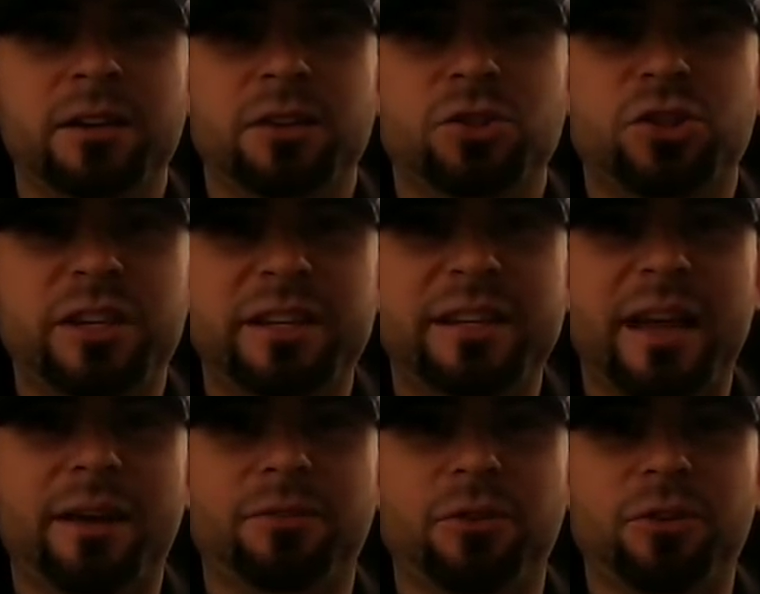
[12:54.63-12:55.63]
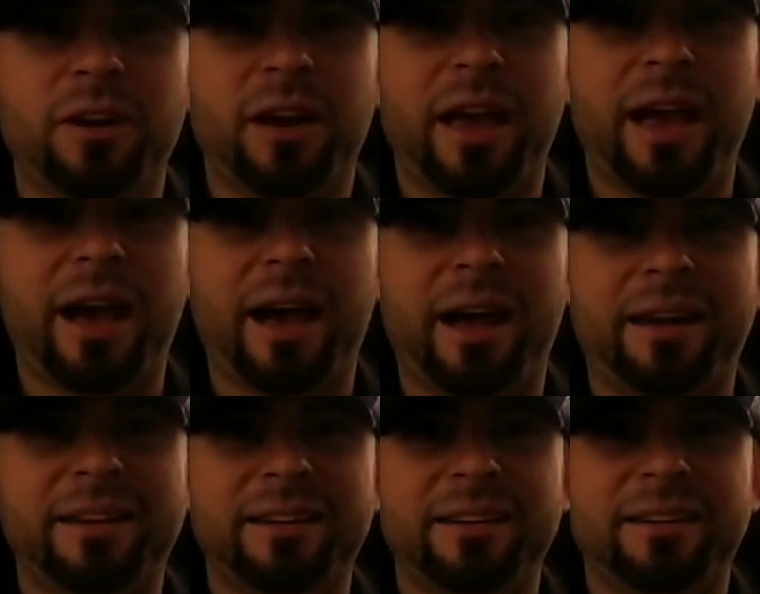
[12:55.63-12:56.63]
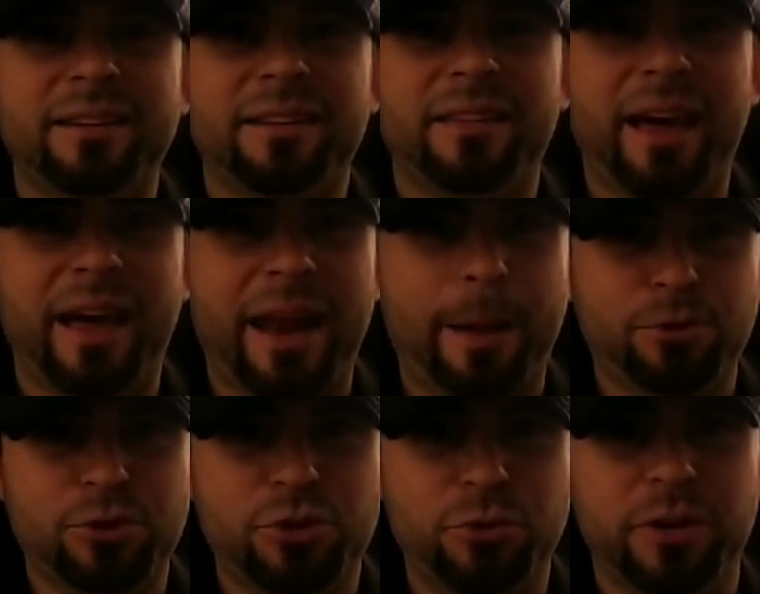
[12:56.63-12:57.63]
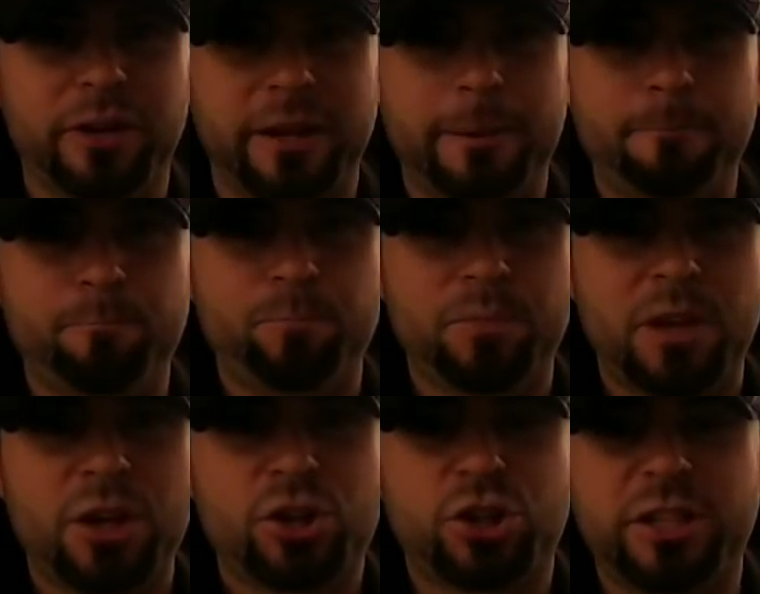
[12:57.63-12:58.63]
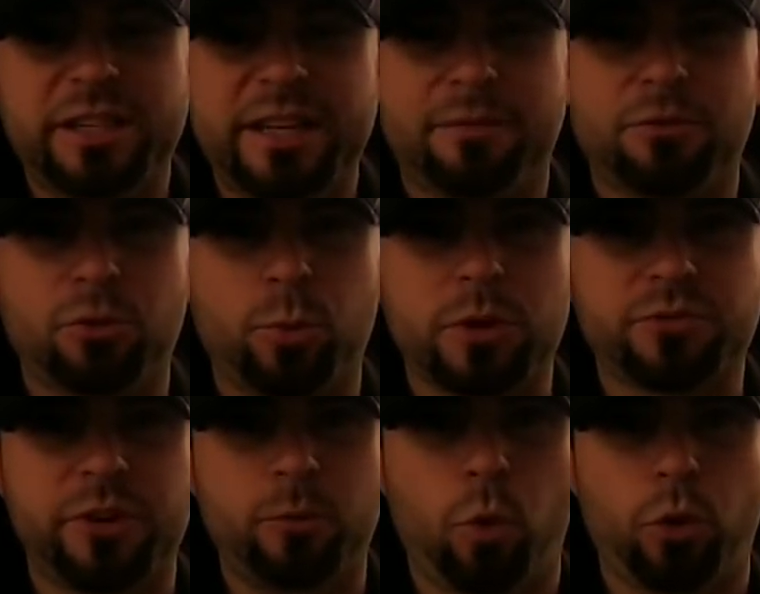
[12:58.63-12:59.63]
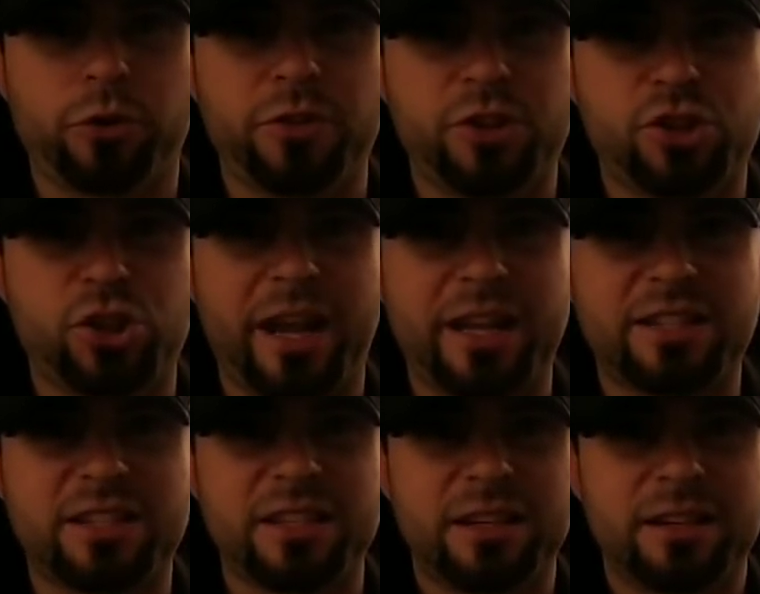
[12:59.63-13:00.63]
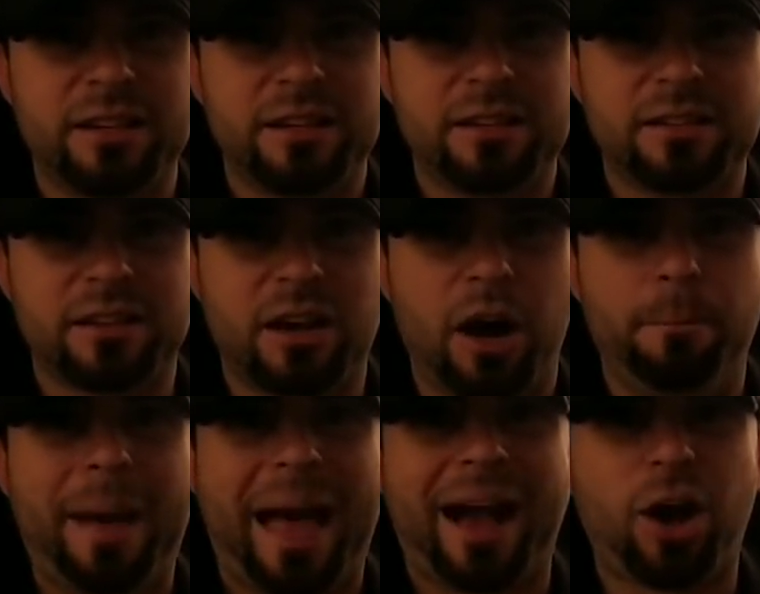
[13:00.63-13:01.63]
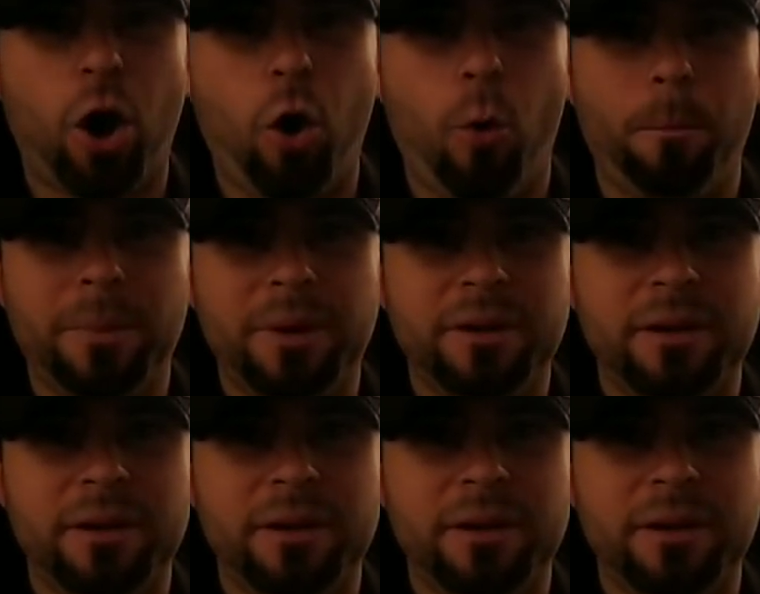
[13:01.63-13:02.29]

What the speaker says: she never had that opportunity. She never was rewarded the chance to come back home.